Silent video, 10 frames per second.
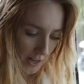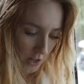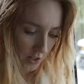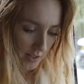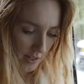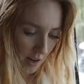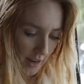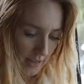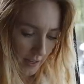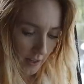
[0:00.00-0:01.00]
It looks
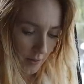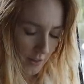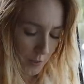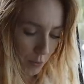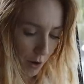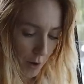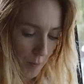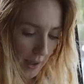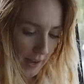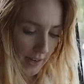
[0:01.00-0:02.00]
like there's
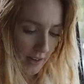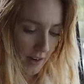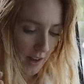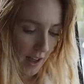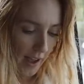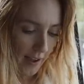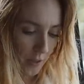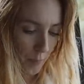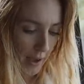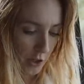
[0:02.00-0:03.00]
propane at
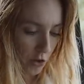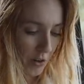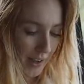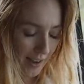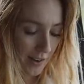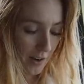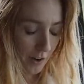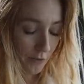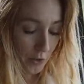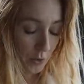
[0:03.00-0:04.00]
the Petro Canada
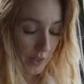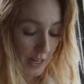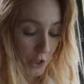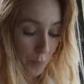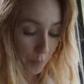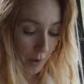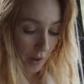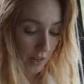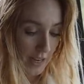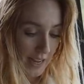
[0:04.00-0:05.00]
fuel station,
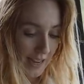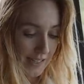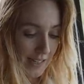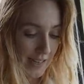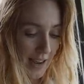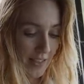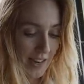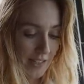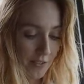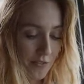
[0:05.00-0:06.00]
but it says here that
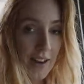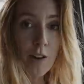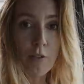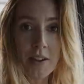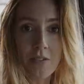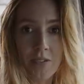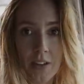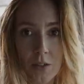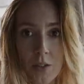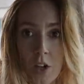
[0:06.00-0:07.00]
it's a flat rate
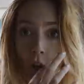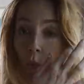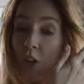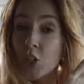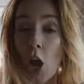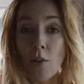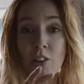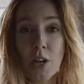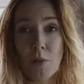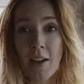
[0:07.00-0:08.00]
fill, which the only
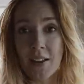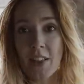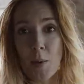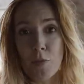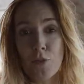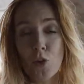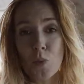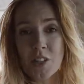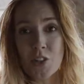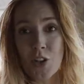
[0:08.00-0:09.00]
time we've had that before
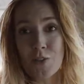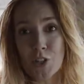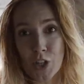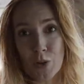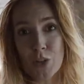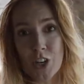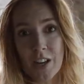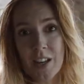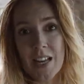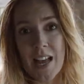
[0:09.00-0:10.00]
was in Nova
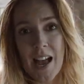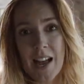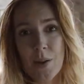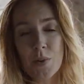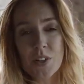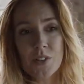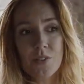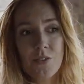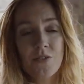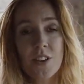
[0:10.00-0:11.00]
Scotia. Yeah. And it was
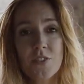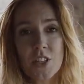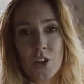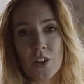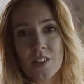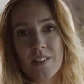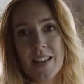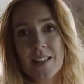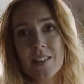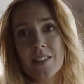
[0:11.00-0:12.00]
$50 and they
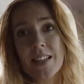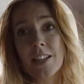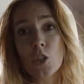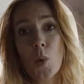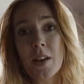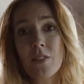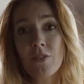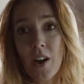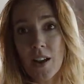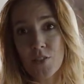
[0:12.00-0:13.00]
did us a deal at
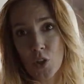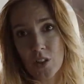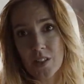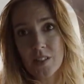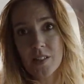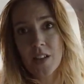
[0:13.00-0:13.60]
$25.